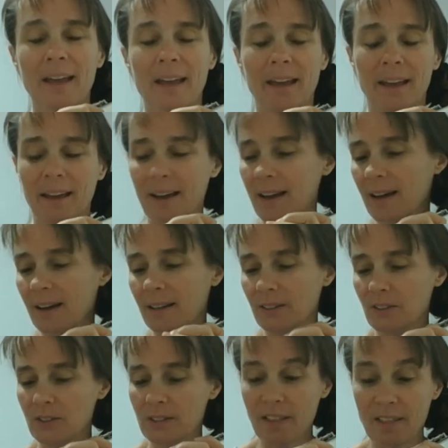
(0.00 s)

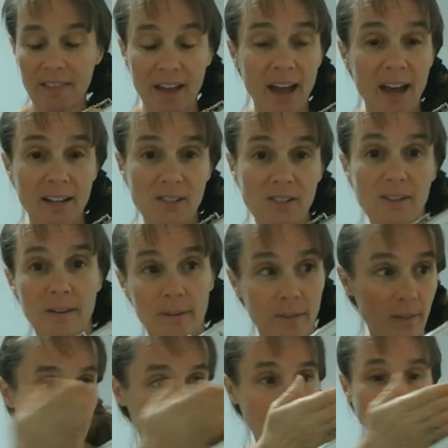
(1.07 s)
and that
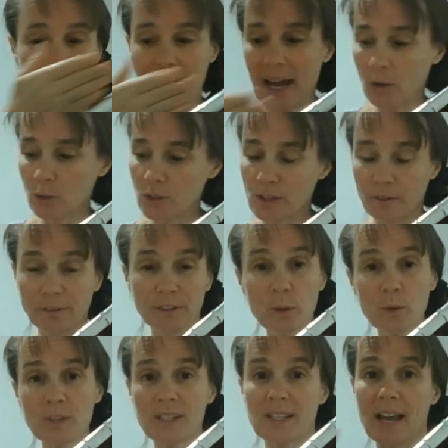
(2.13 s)
allows the
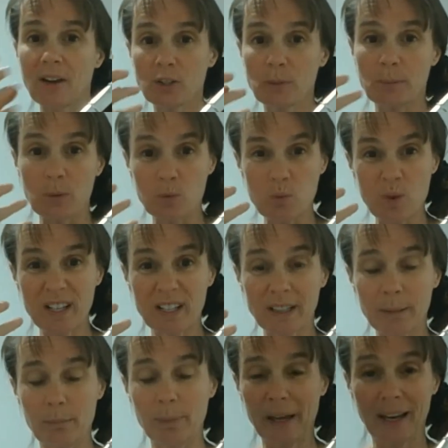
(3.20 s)
flute sound to be
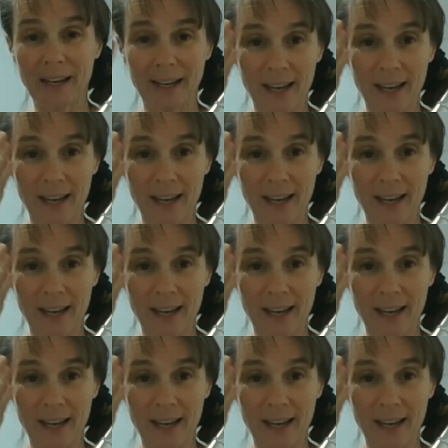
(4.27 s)
really big,